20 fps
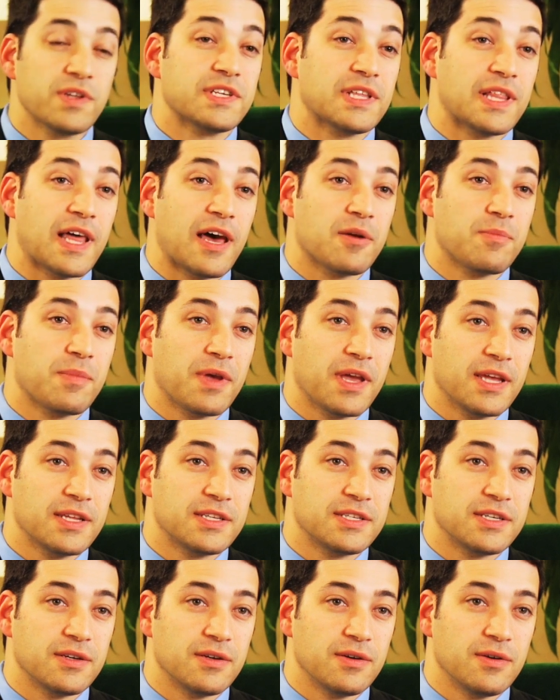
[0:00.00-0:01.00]
it's allowed me
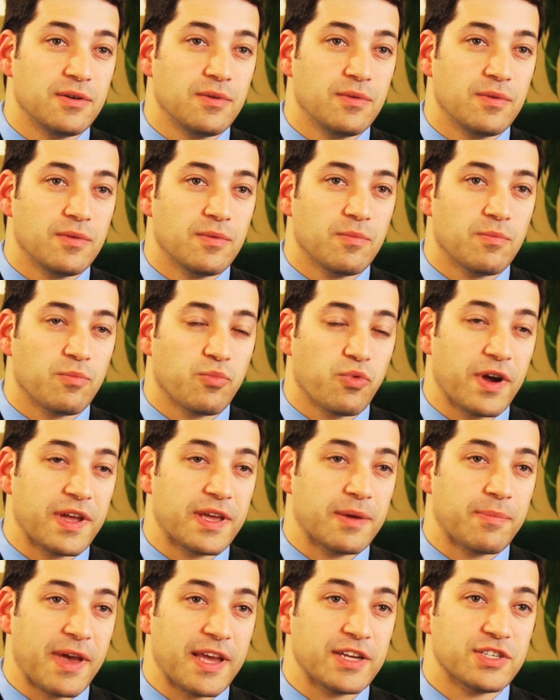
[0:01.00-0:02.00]
to
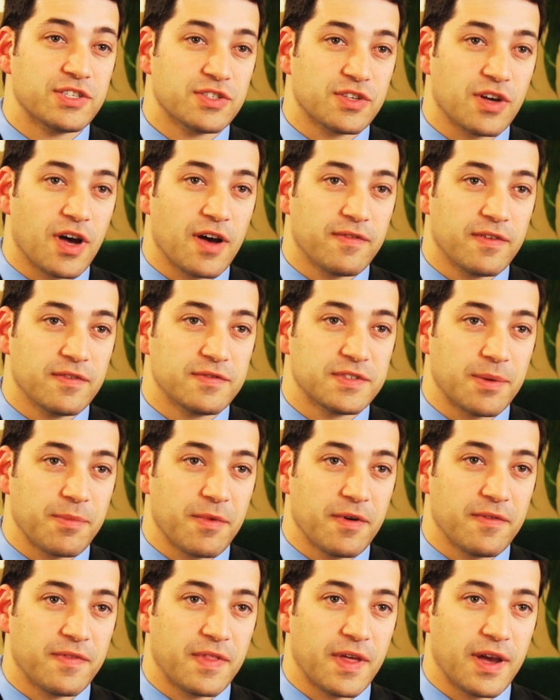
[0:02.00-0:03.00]
bring patients off of some
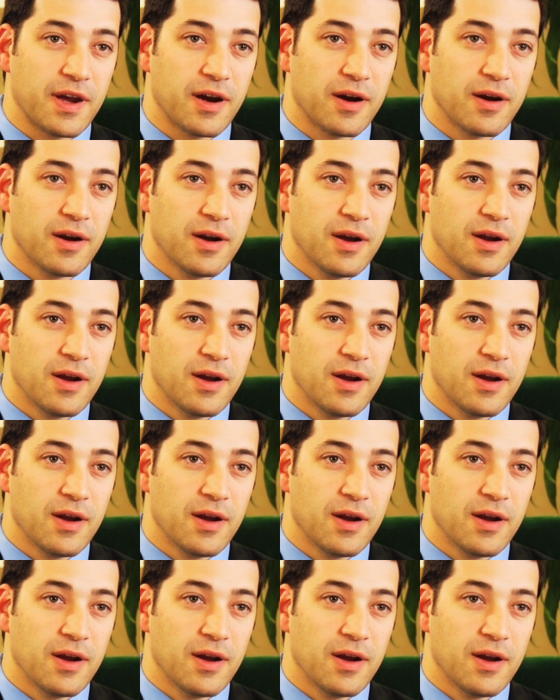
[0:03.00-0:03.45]
of their